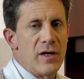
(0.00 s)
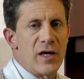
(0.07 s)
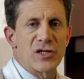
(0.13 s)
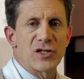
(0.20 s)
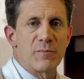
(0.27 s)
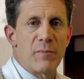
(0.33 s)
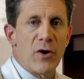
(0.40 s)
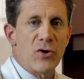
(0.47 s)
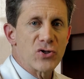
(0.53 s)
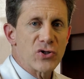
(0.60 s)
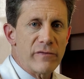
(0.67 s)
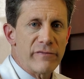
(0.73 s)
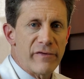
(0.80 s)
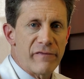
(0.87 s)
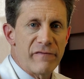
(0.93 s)

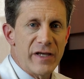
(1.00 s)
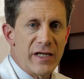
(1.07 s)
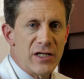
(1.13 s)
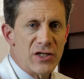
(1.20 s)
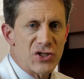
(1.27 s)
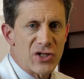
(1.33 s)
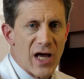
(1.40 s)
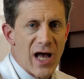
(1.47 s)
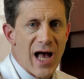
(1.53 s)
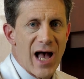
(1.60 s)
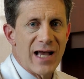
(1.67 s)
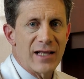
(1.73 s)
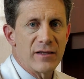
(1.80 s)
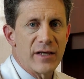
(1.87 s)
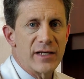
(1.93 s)
Exposure of a fetus to
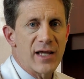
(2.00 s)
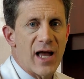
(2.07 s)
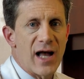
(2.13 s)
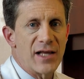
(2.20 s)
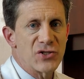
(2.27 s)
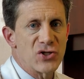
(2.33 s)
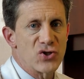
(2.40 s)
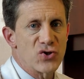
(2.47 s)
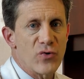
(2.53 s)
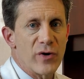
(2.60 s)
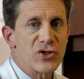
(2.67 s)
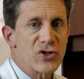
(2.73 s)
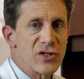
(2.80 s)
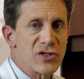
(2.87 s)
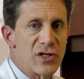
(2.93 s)
high lead
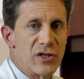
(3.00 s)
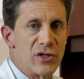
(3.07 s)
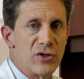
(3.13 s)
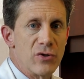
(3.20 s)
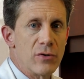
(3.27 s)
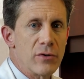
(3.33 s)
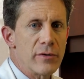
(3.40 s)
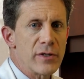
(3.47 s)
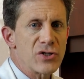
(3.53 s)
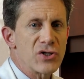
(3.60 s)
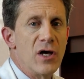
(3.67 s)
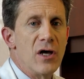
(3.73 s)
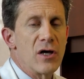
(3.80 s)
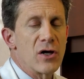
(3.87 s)
concentrations in the uterus